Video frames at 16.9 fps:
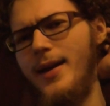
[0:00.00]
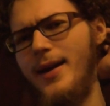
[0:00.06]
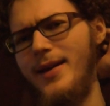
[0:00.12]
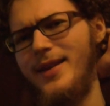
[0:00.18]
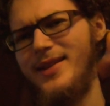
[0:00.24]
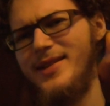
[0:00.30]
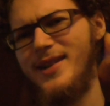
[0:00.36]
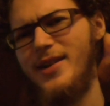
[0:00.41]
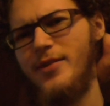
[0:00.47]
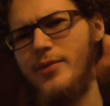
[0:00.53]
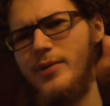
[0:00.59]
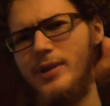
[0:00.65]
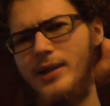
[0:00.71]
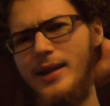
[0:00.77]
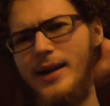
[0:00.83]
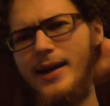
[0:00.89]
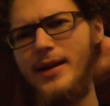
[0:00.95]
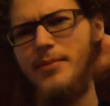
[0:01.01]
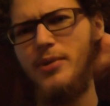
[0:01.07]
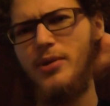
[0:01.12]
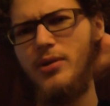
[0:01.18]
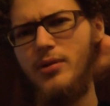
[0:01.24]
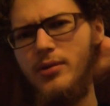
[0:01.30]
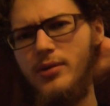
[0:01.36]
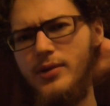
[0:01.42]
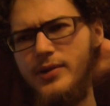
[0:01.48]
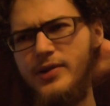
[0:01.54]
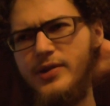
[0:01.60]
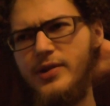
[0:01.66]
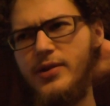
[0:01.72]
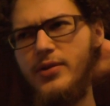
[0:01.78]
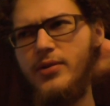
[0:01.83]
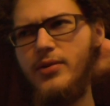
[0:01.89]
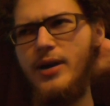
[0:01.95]
and that's unreliable,
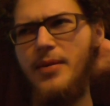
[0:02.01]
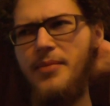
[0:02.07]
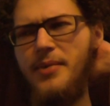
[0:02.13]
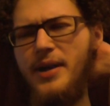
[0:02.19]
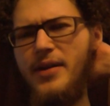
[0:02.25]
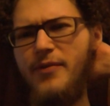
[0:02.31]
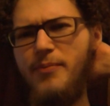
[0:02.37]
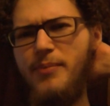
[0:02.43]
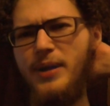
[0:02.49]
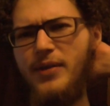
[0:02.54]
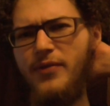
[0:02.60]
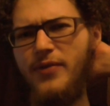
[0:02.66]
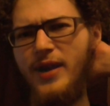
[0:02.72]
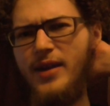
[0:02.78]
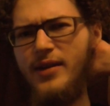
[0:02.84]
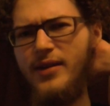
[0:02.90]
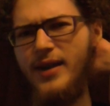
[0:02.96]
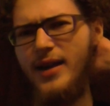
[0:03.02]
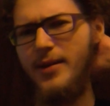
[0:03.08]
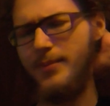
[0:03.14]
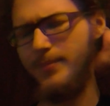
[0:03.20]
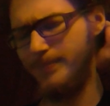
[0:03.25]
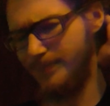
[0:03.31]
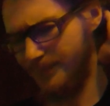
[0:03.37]
so I'm not a big fan of that.